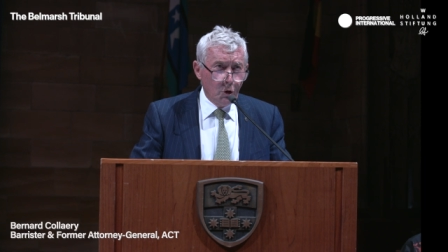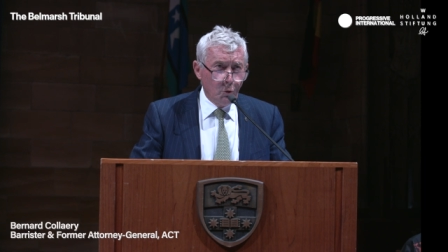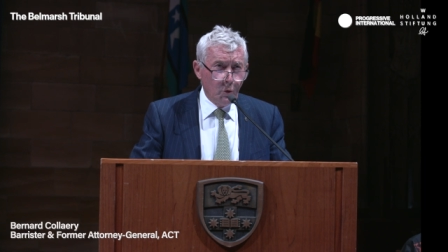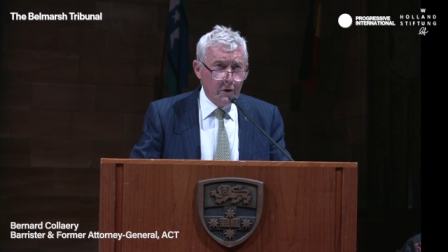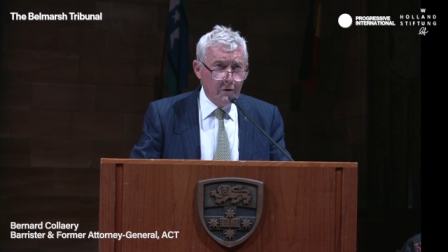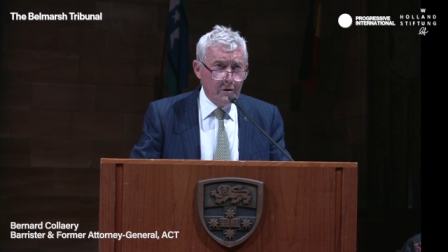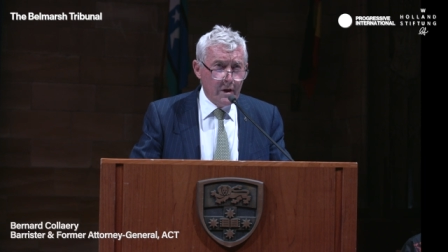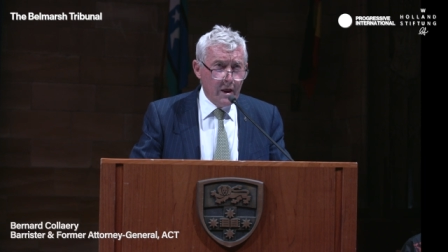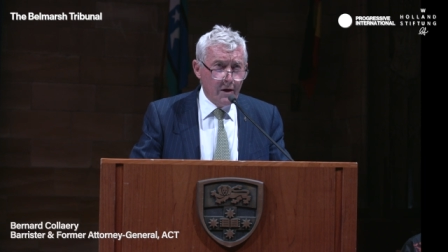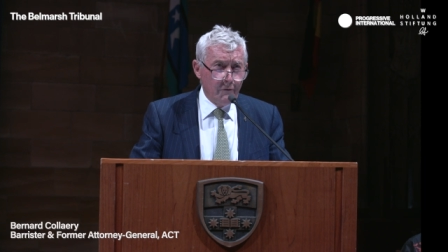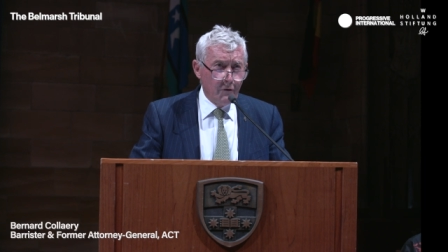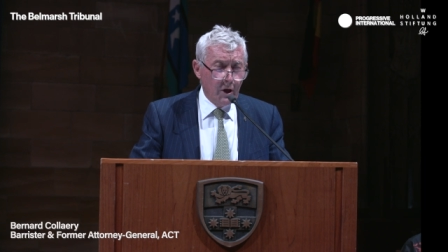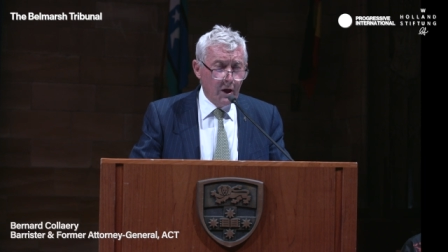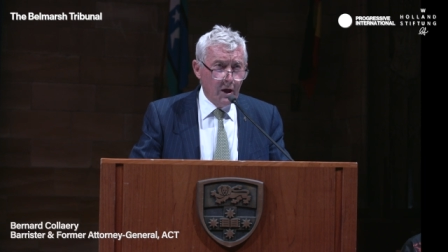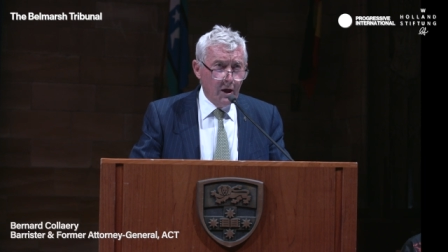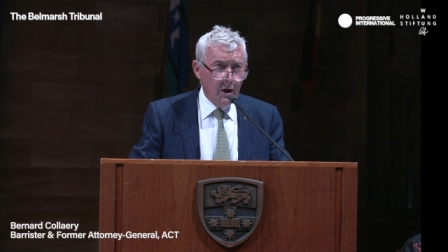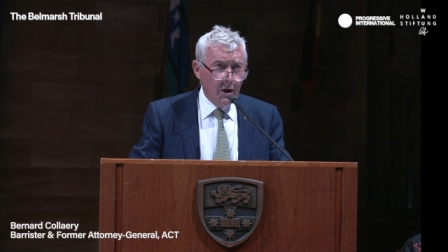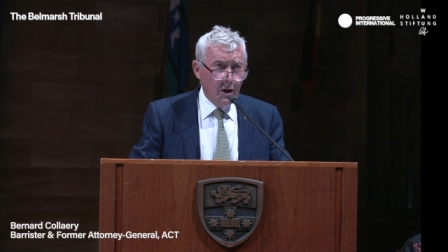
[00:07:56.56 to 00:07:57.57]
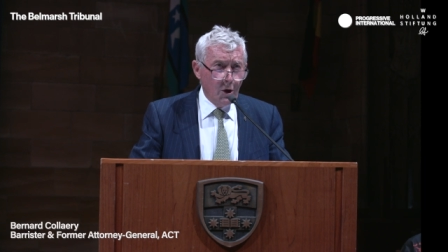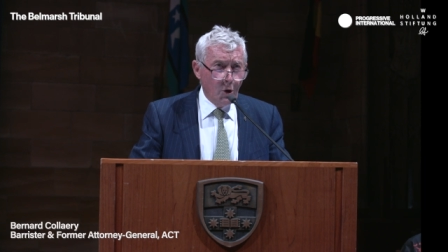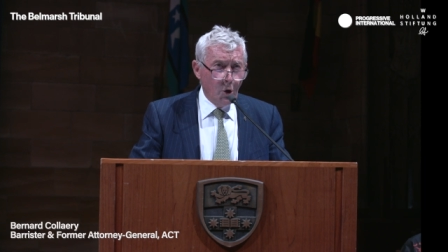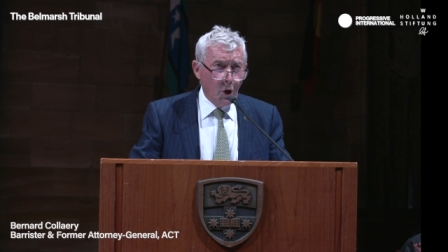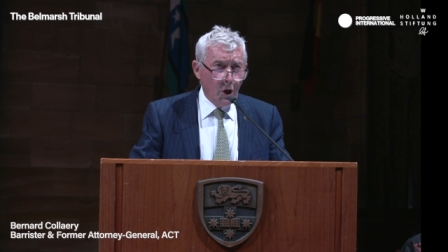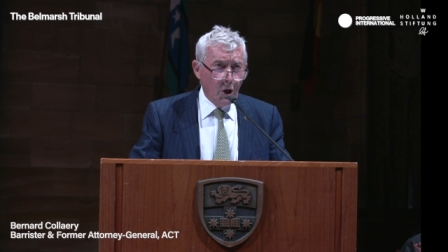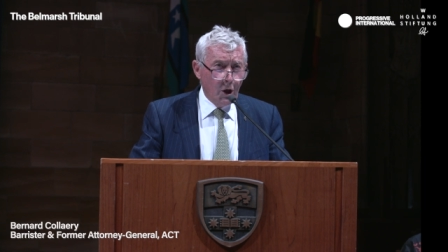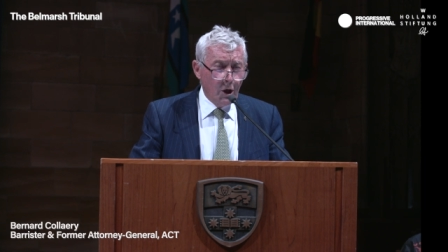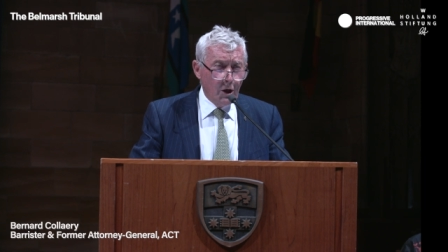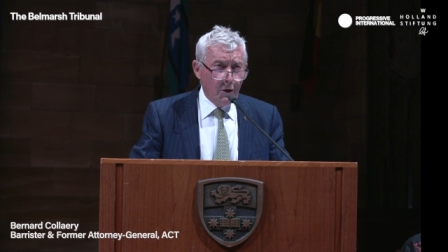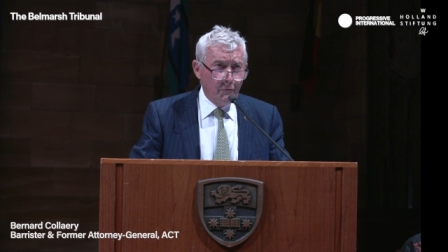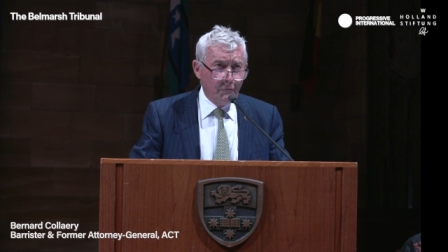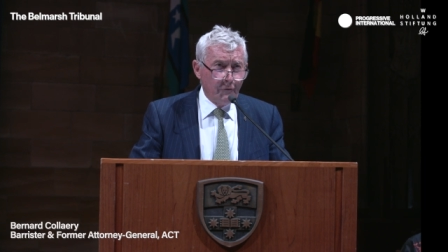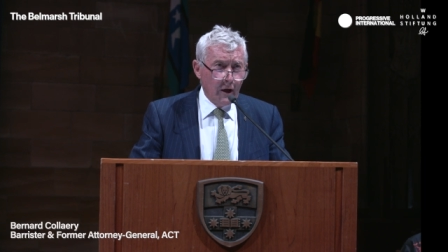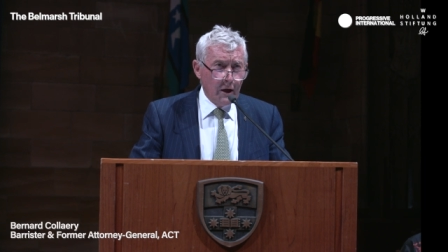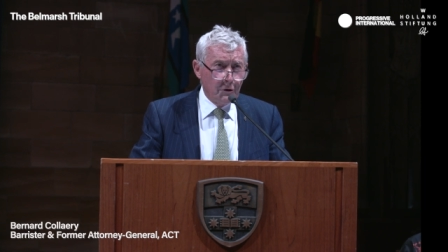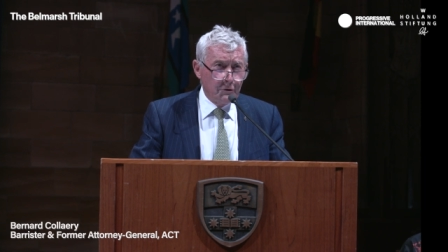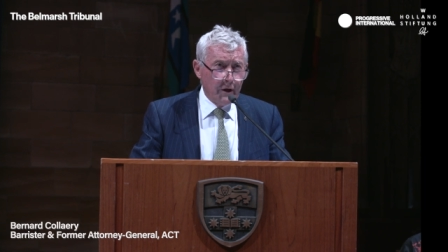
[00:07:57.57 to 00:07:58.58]
We never
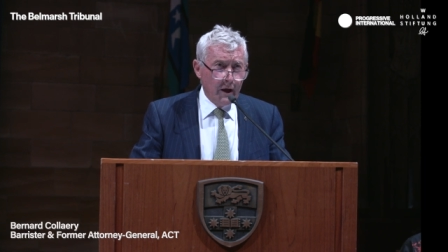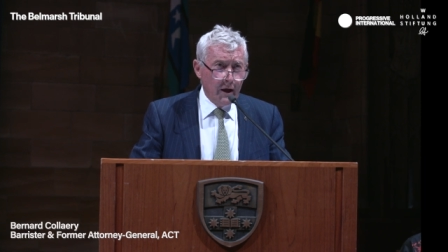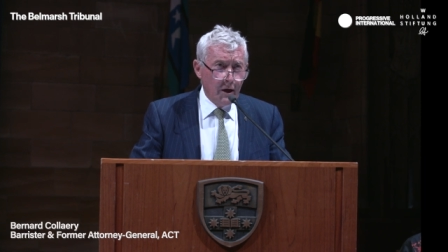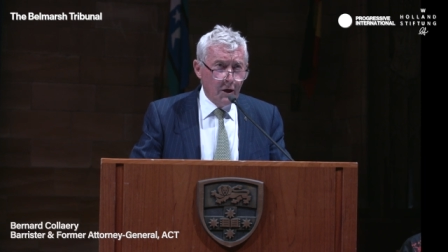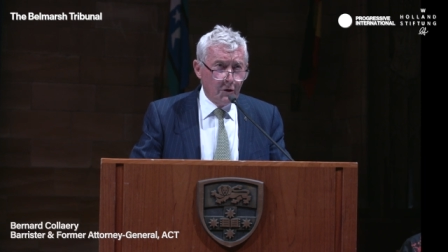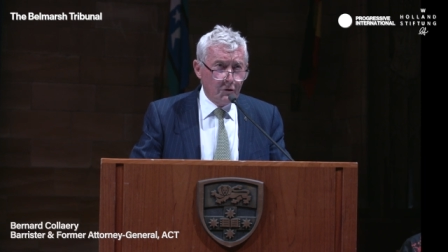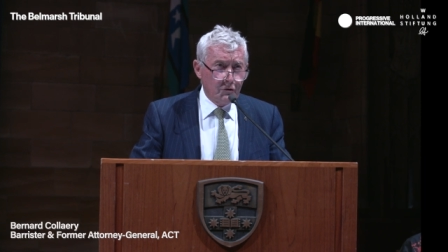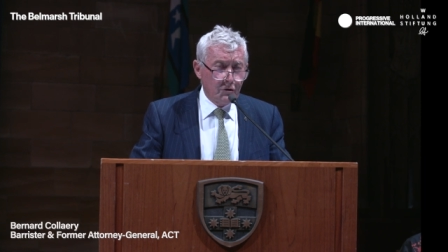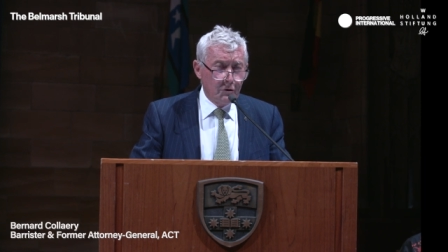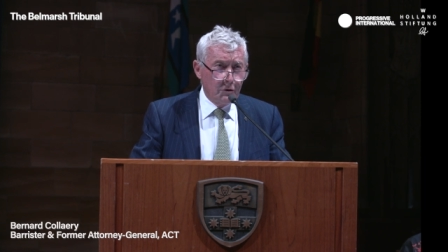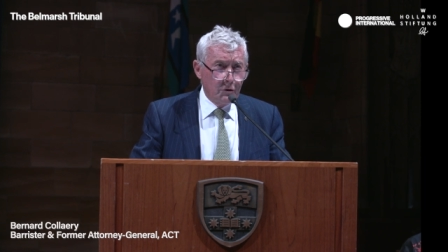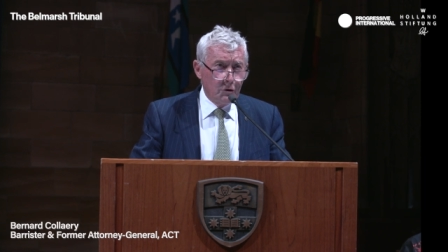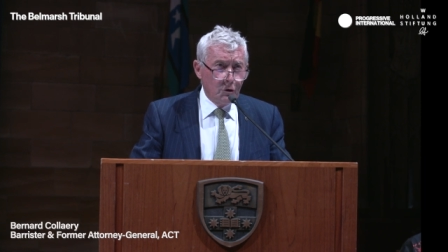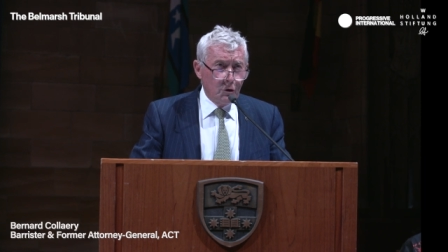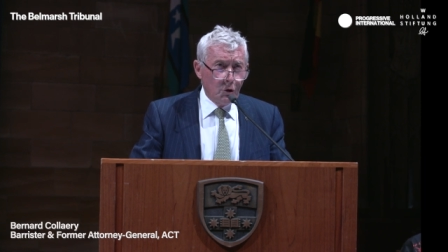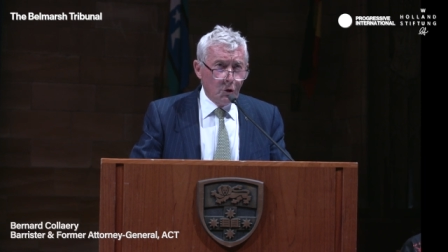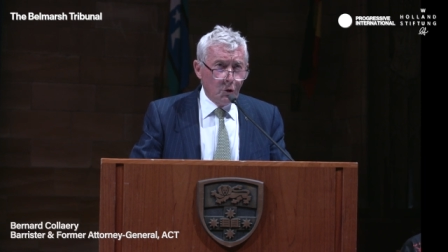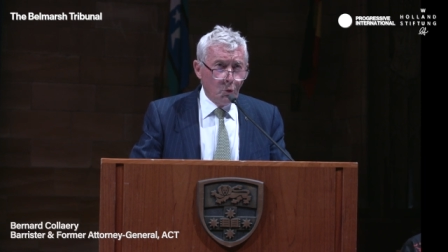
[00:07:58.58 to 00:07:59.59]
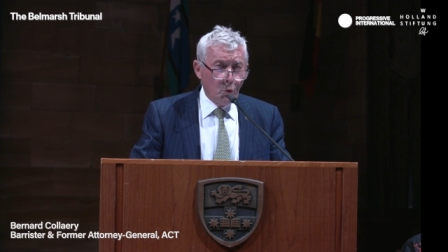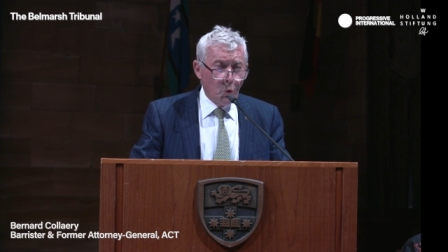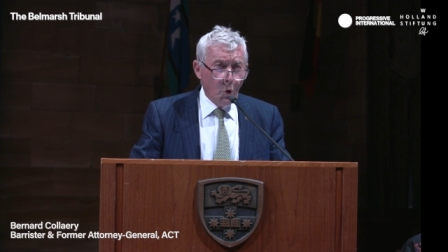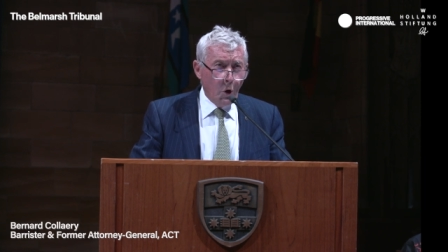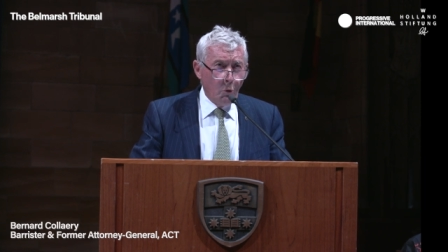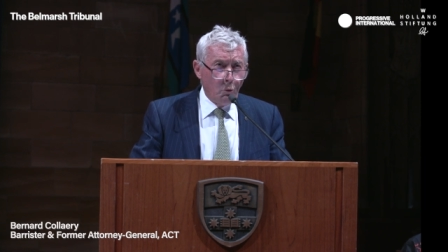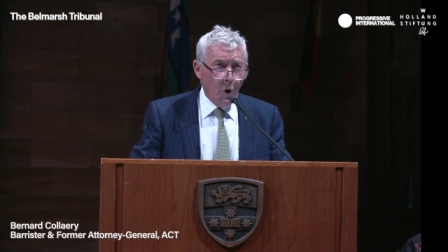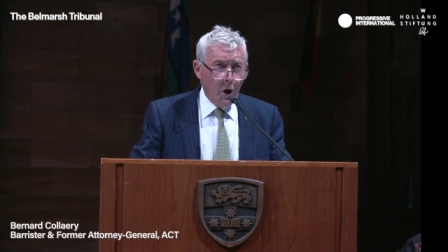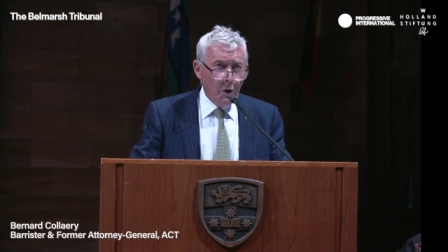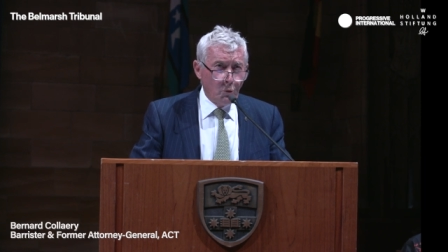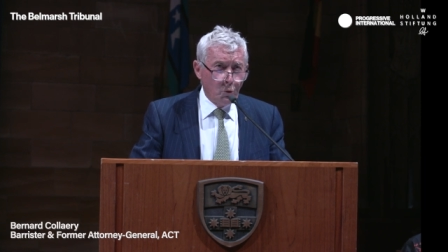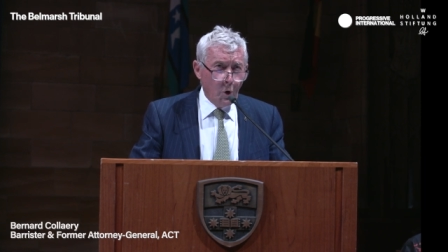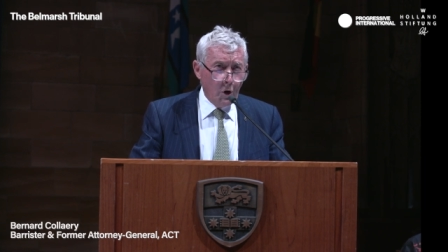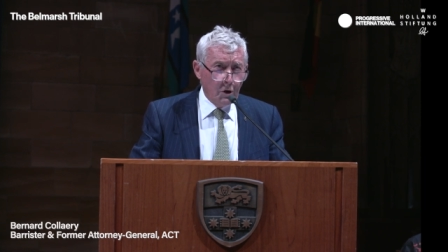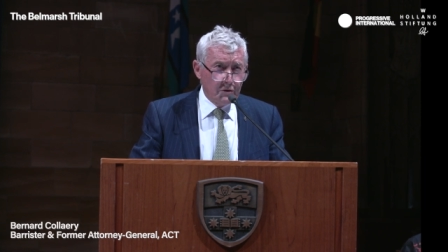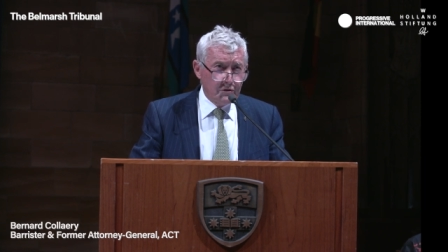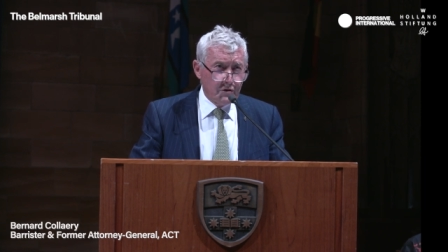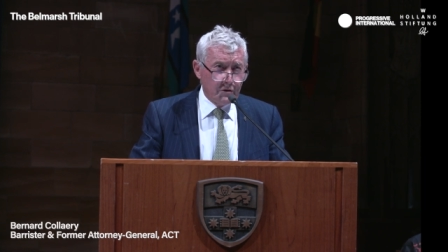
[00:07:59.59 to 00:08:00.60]
found out what
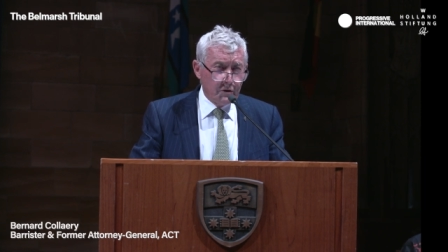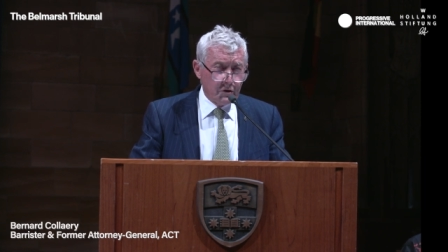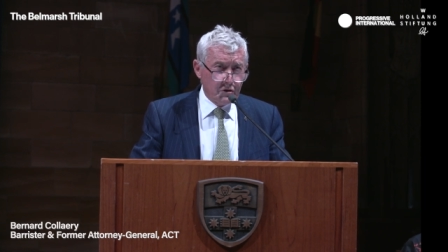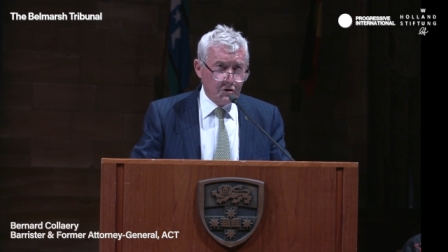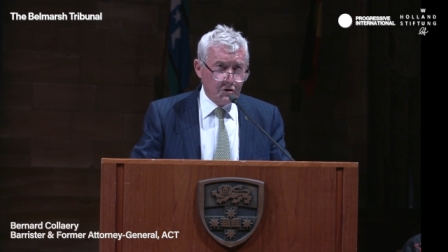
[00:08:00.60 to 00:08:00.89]
was the